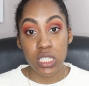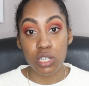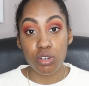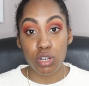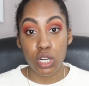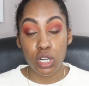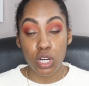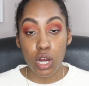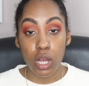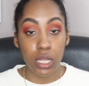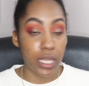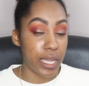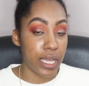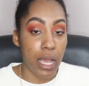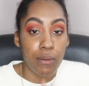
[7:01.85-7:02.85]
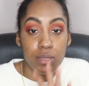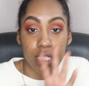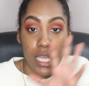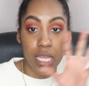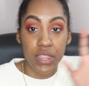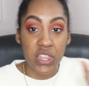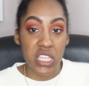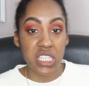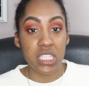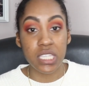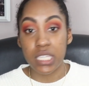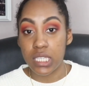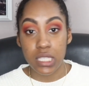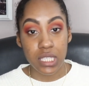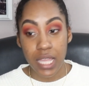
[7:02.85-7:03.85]
Secret girl. Like, I was like, this
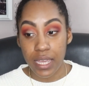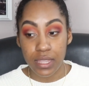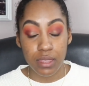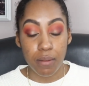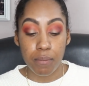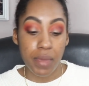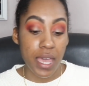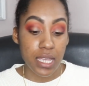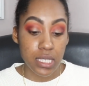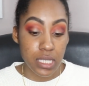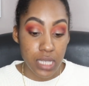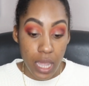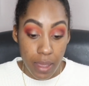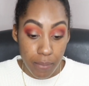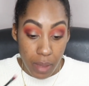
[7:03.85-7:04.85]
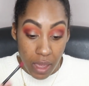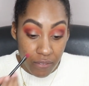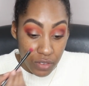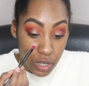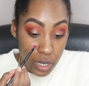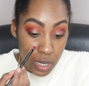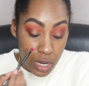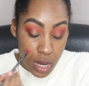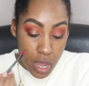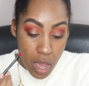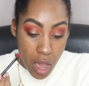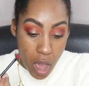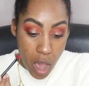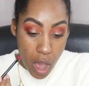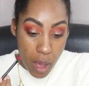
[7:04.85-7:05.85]
is like the best time ever.
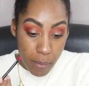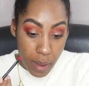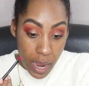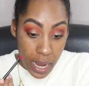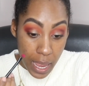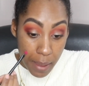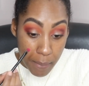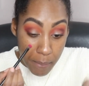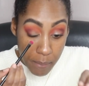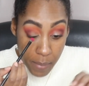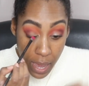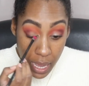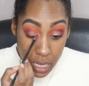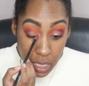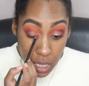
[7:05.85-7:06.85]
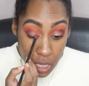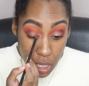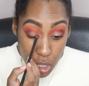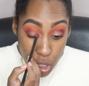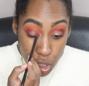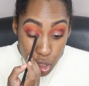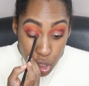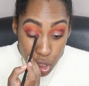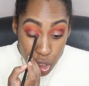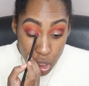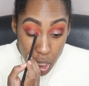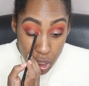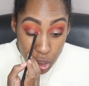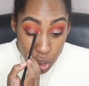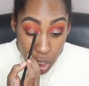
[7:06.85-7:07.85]
And I met
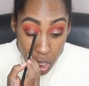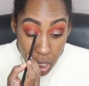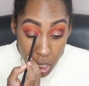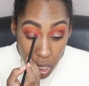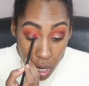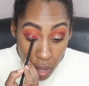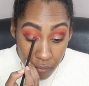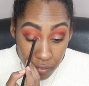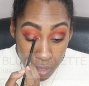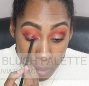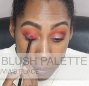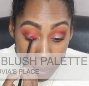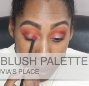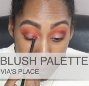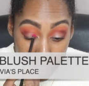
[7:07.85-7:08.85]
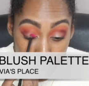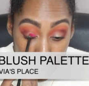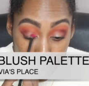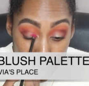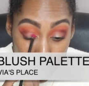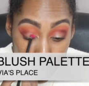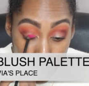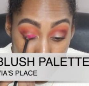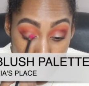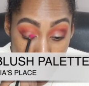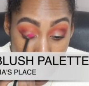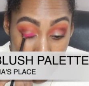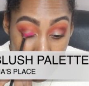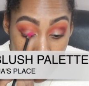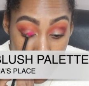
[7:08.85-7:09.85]
such lovely people who
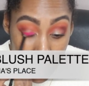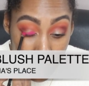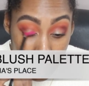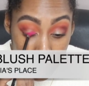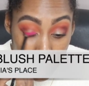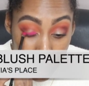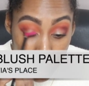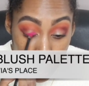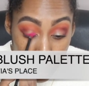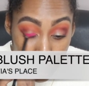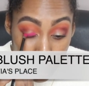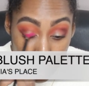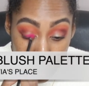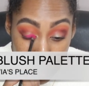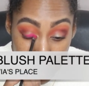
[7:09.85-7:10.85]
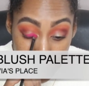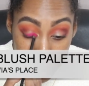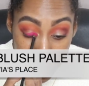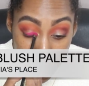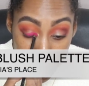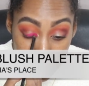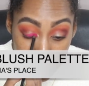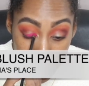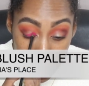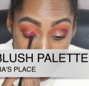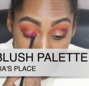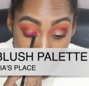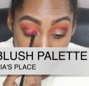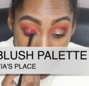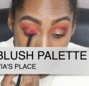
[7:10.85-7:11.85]
have like grown to become
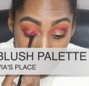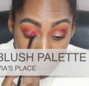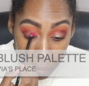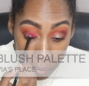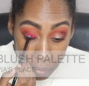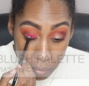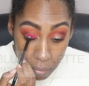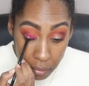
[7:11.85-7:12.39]
like my